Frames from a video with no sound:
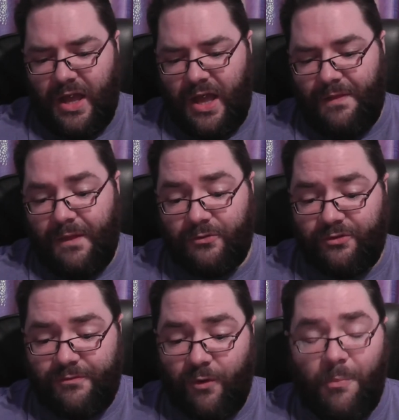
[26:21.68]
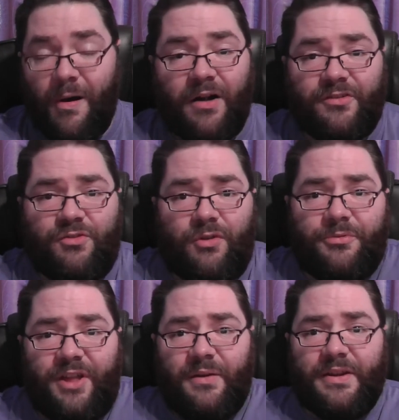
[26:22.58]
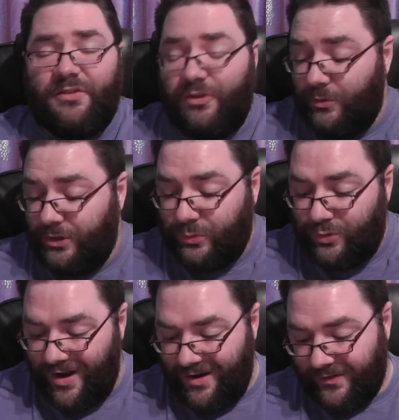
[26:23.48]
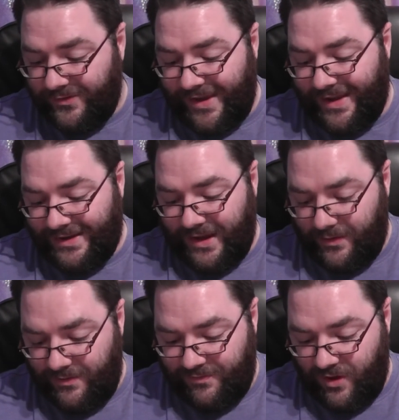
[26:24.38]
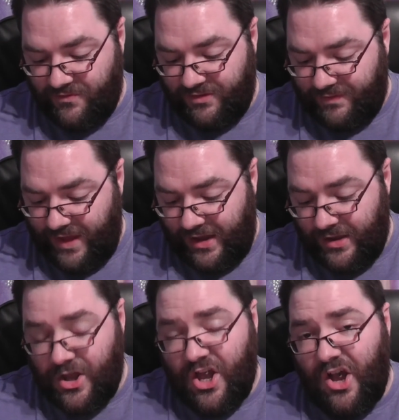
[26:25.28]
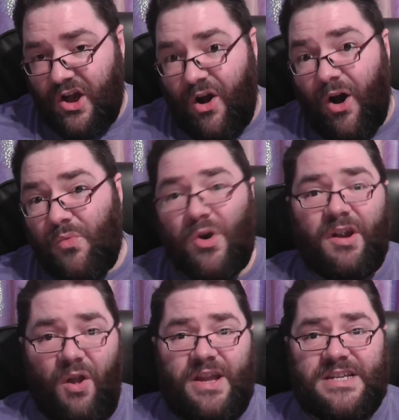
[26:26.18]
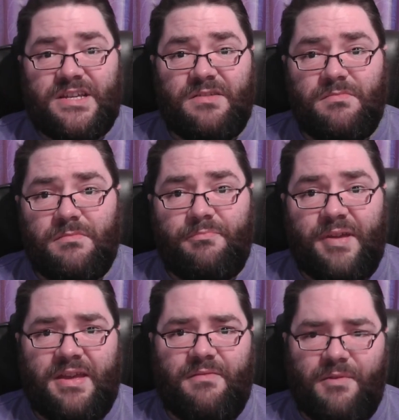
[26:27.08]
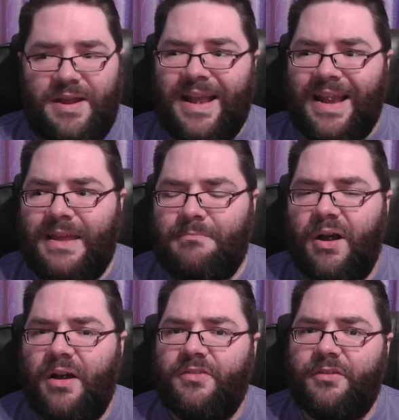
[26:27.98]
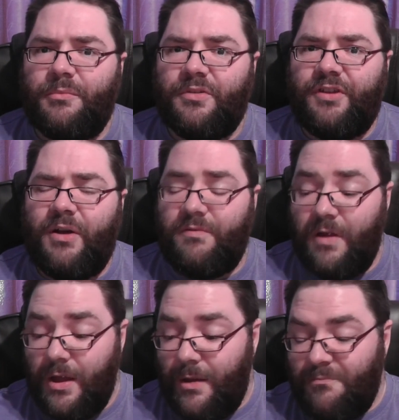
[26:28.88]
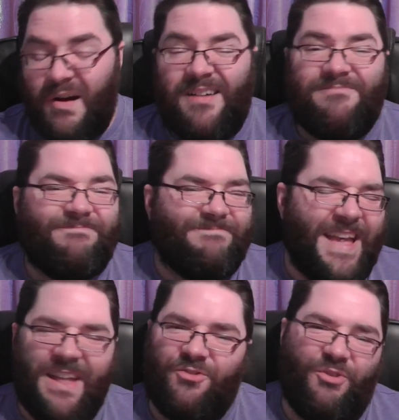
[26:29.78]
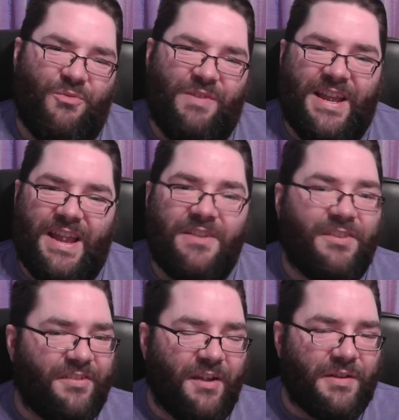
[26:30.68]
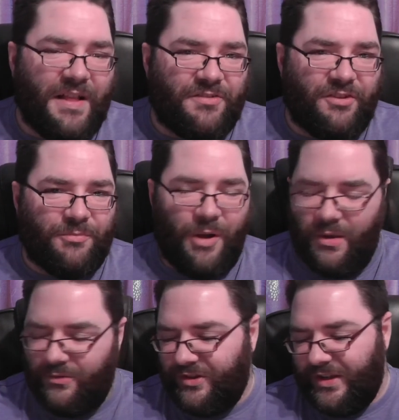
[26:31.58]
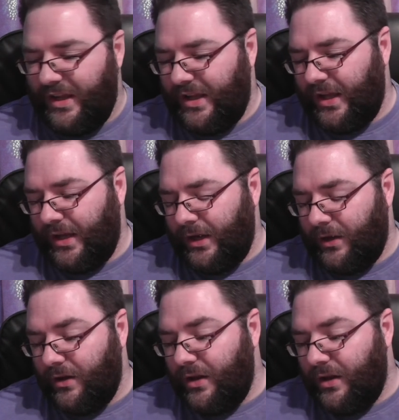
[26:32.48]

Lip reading: And those are the 4 parts it drops down into. You can't take it down any further than that. I would like to, being a very clean person myself, but it's not really necessary. That's just my OCD kicking in.